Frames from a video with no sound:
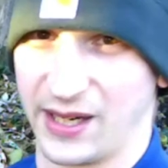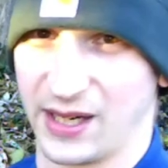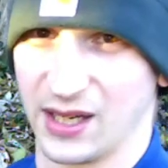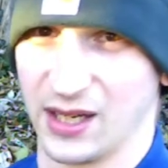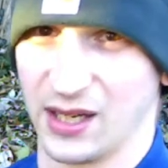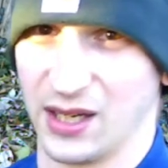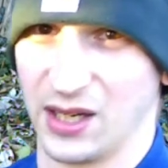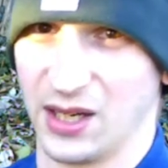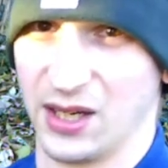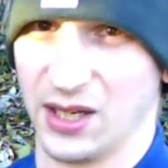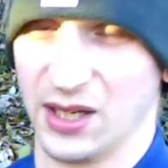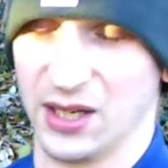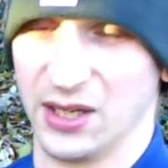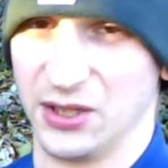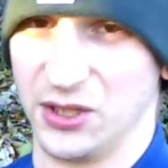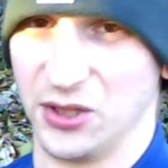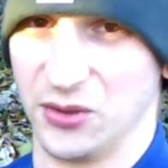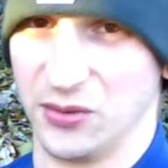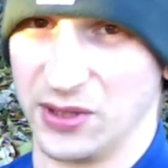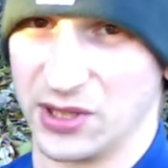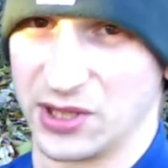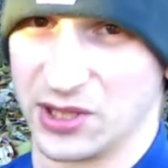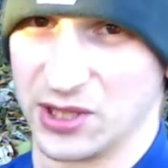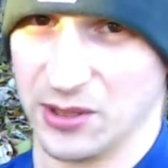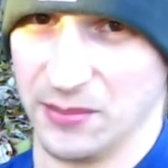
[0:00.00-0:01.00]
on uh, doing
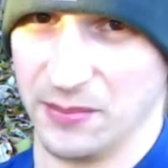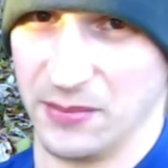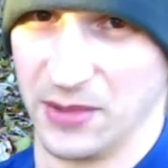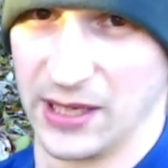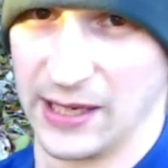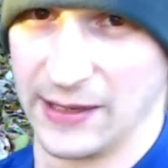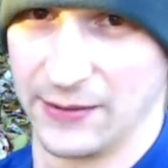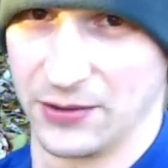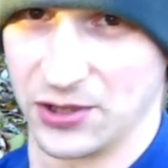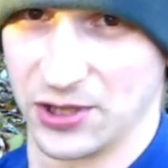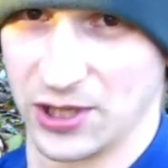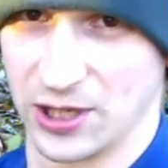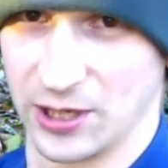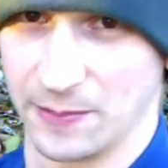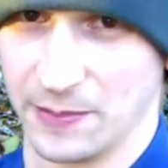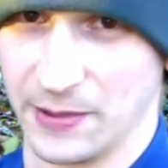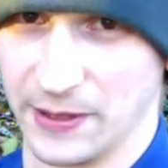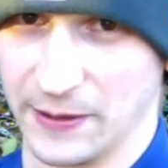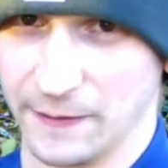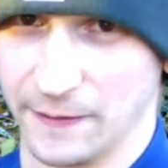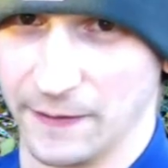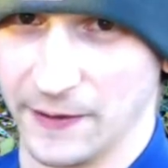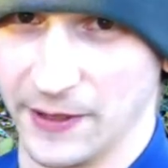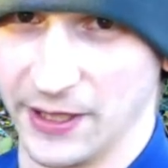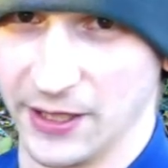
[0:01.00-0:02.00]
some knife sharpening
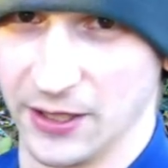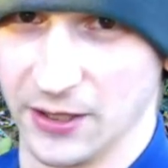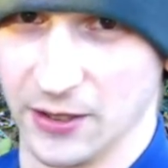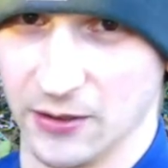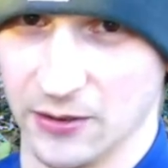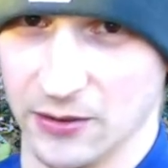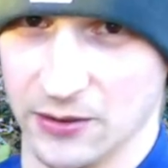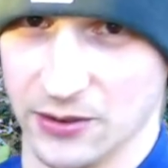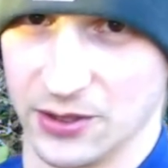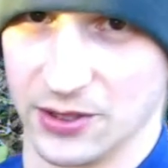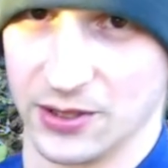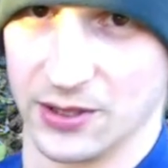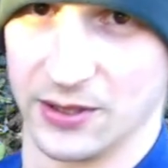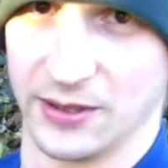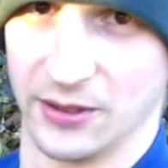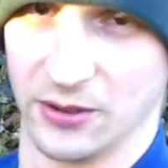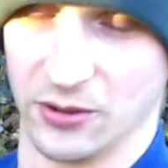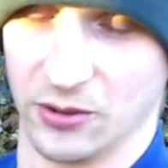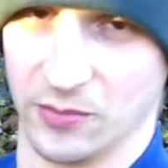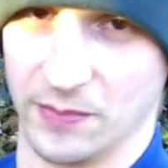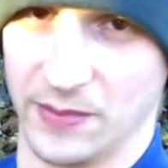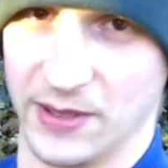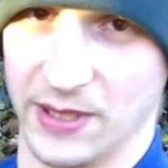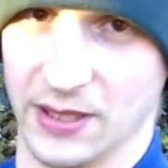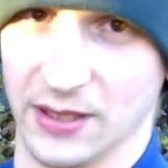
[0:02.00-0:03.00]
videos. It'll
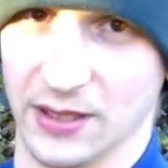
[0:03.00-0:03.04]
be